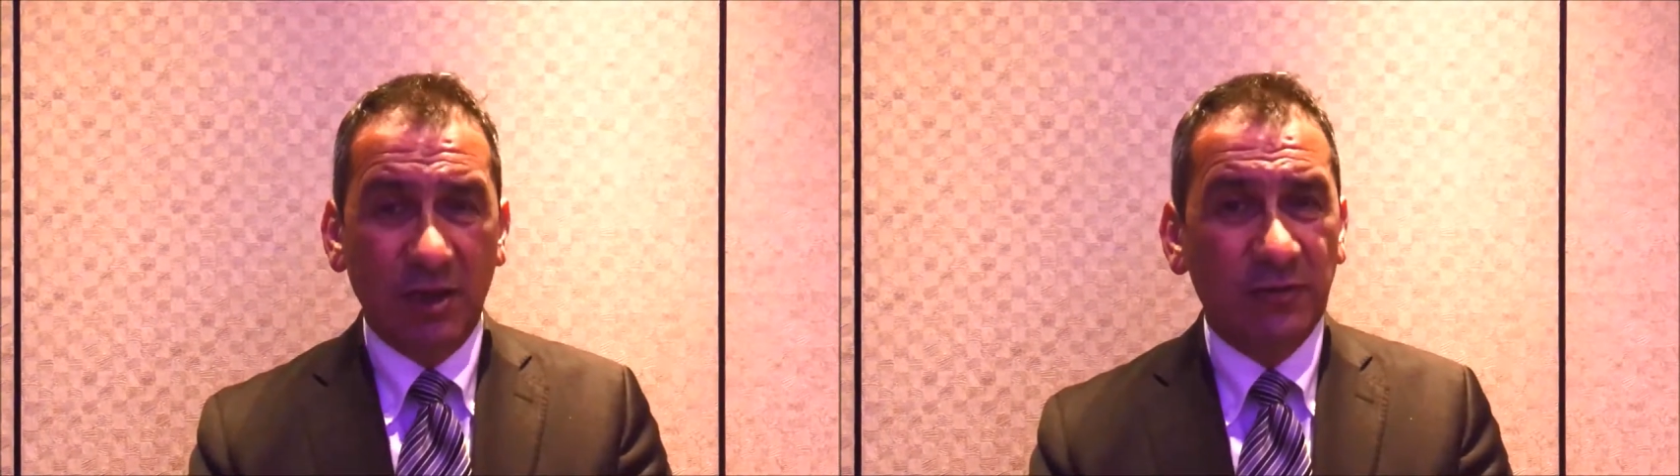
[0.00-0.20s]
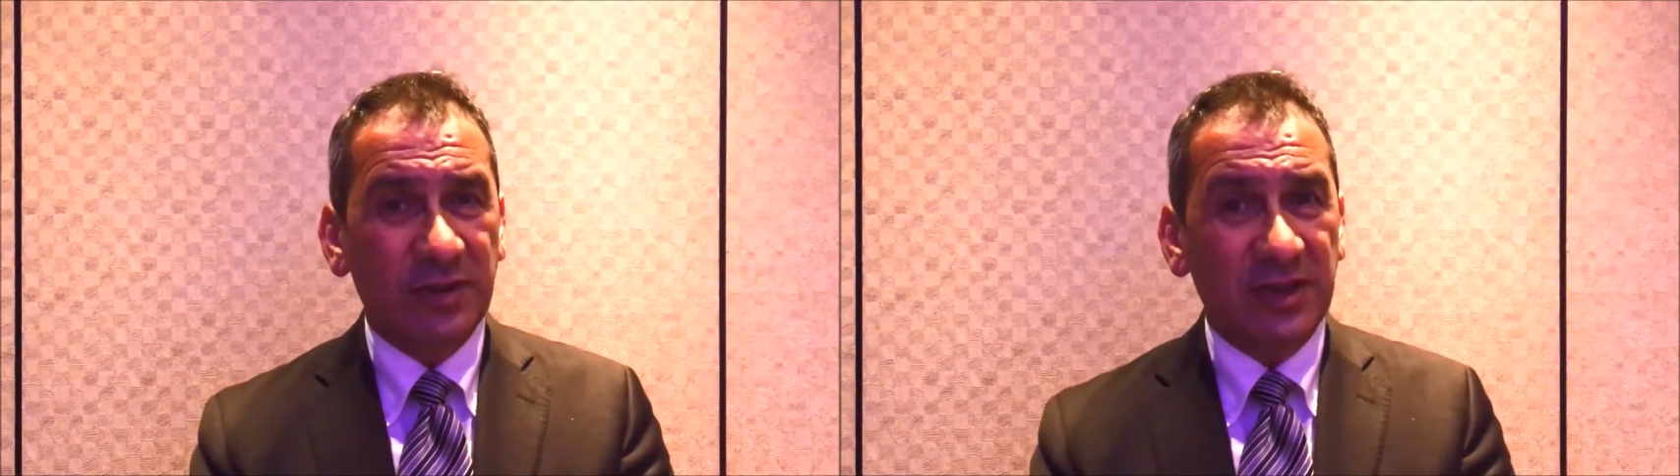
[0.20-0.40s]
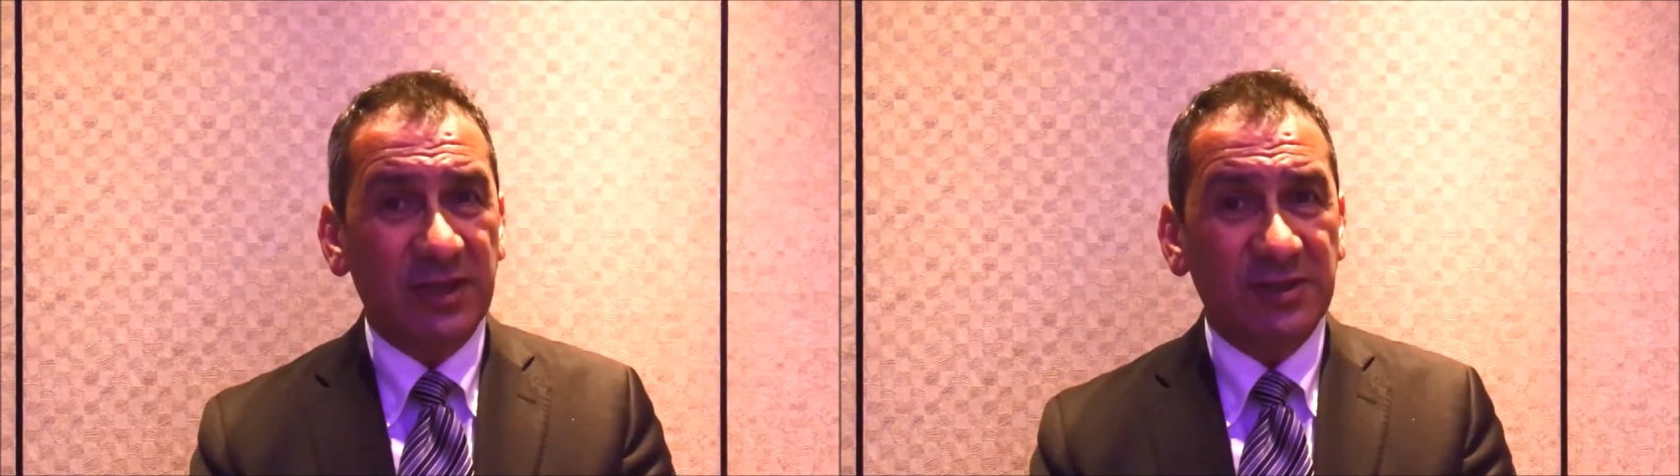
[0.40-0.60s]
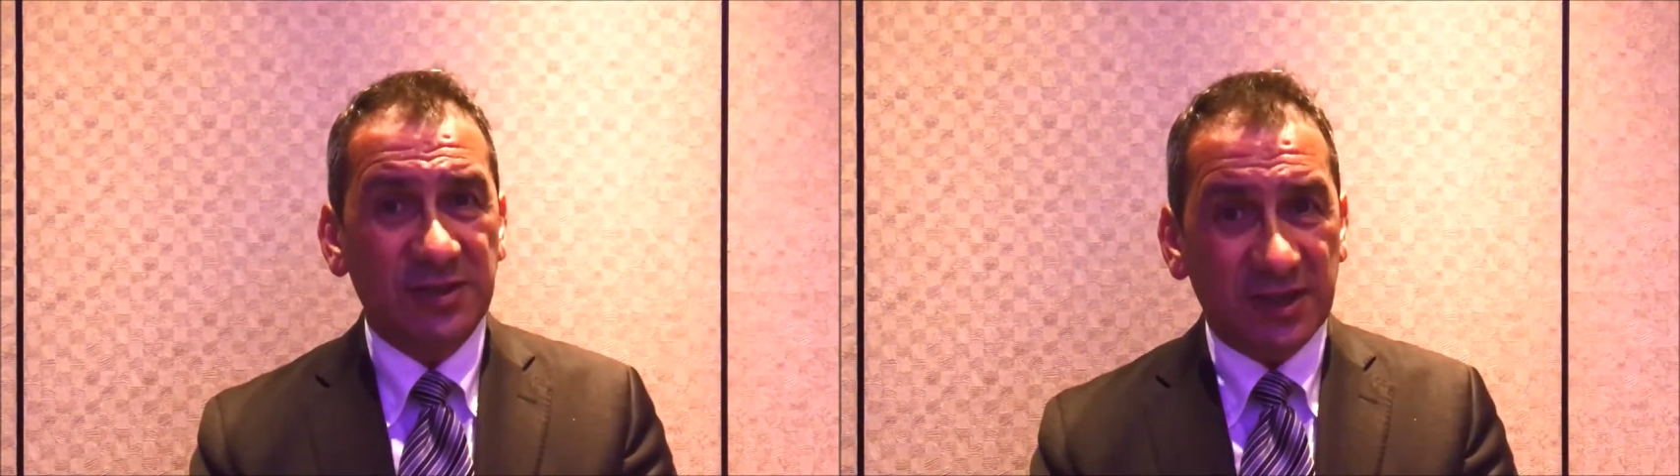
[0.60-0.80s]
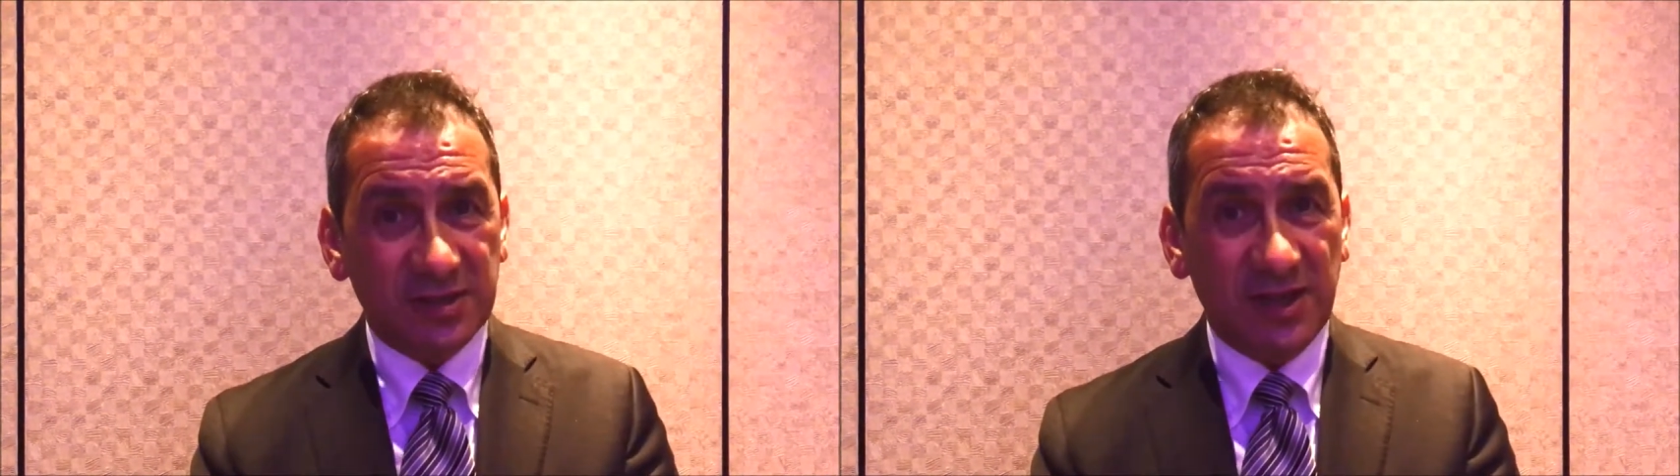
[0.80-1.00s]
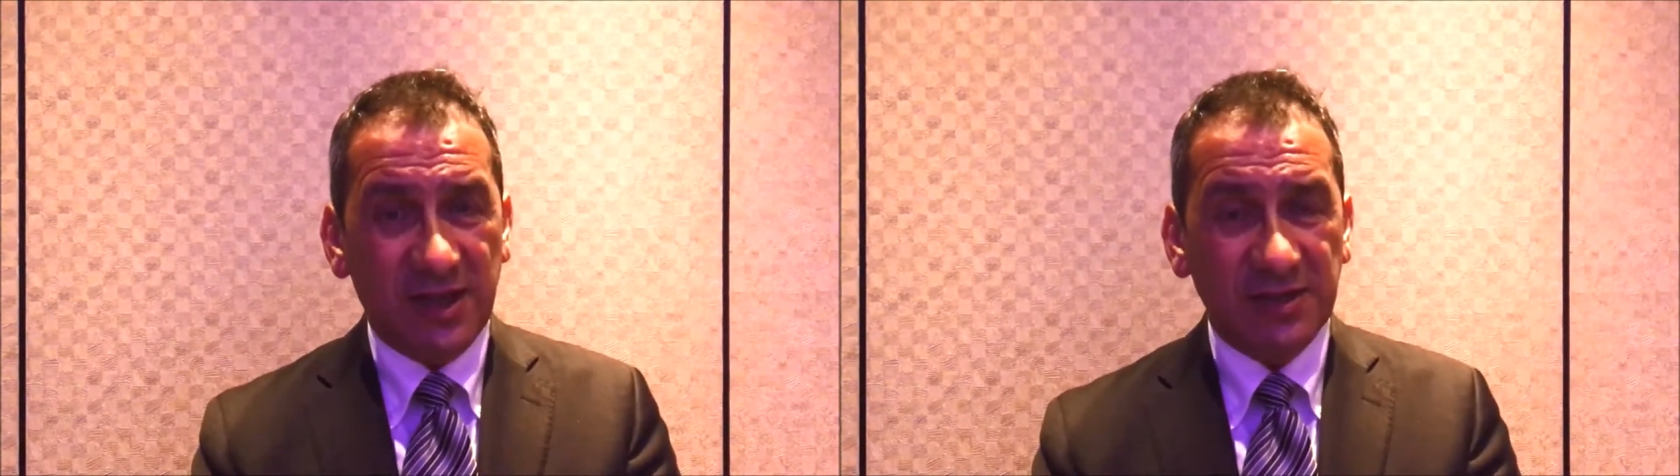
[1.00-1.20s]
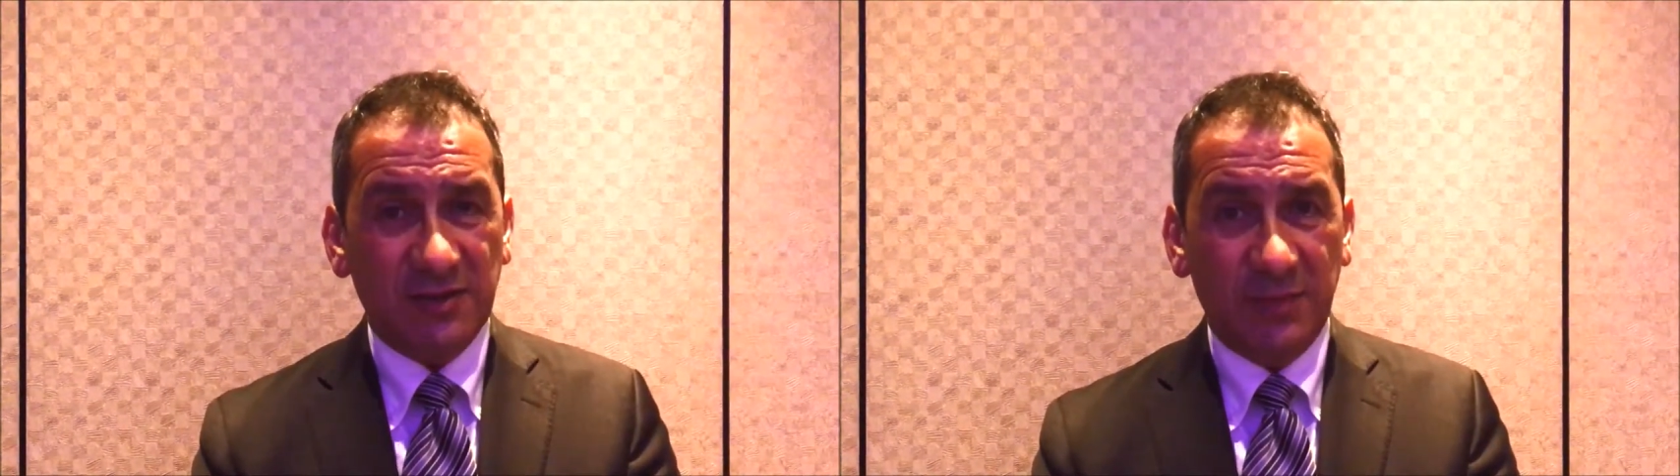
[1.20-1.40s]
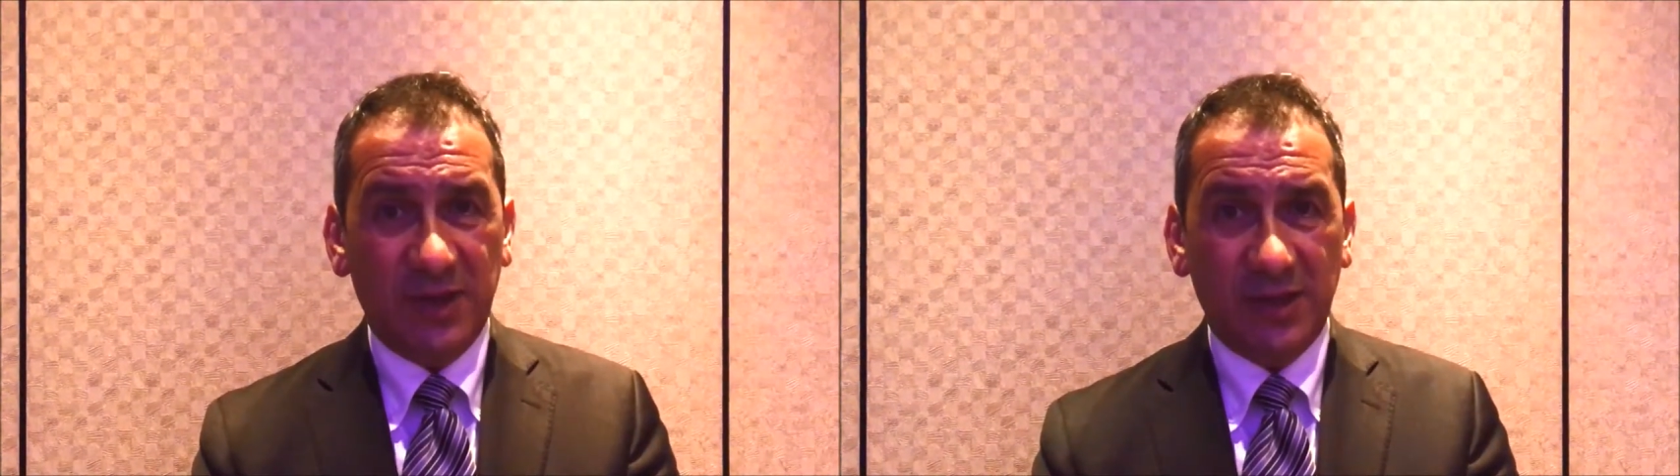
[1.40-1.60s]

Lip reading: Over the 6 days of